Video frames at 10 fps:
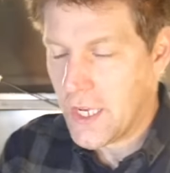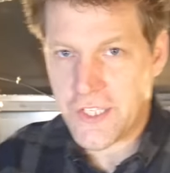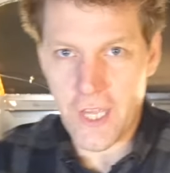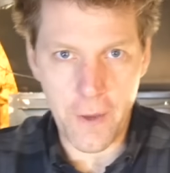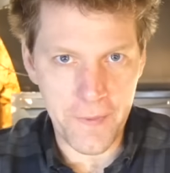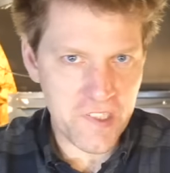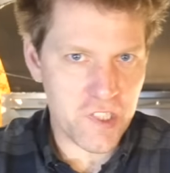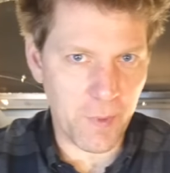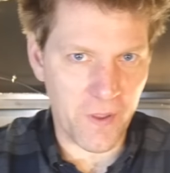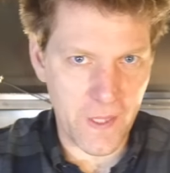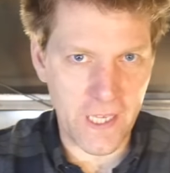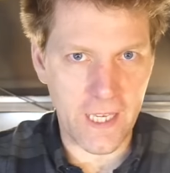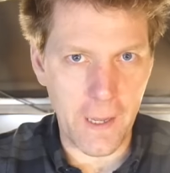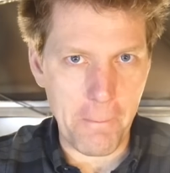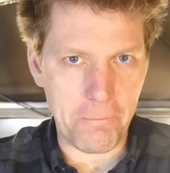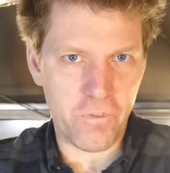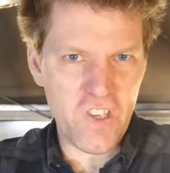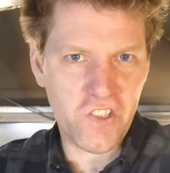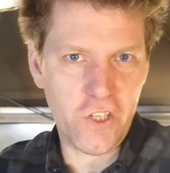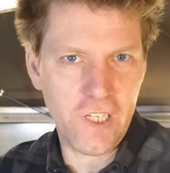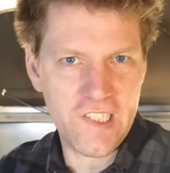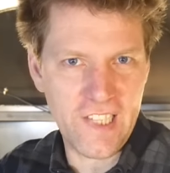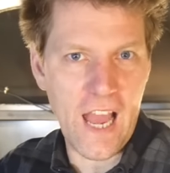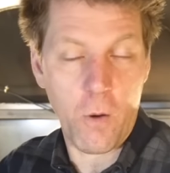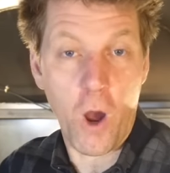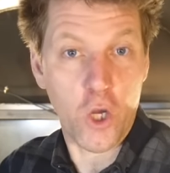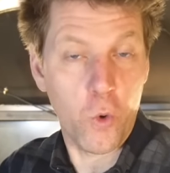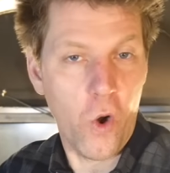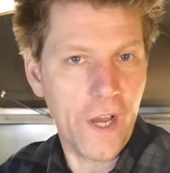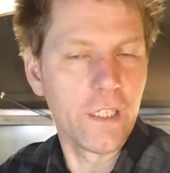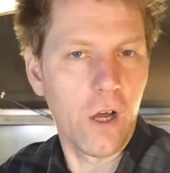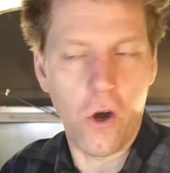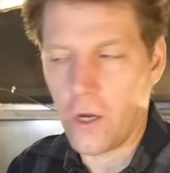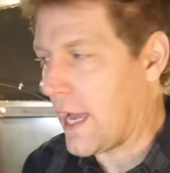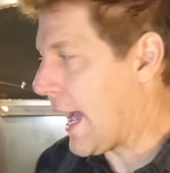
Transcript: So this is my thinking. This tunnel is now quite long